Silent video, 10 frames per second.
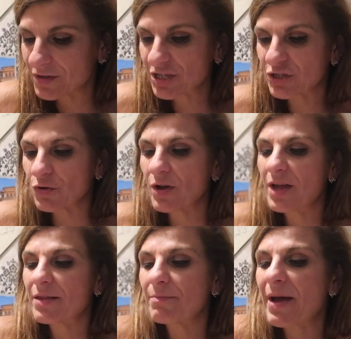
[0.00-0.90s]
So
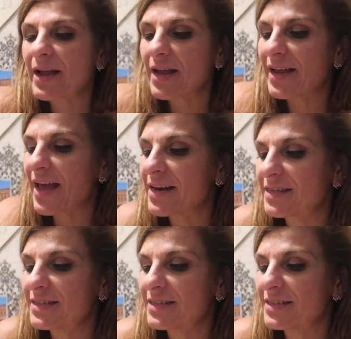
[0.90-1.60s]
bag I carried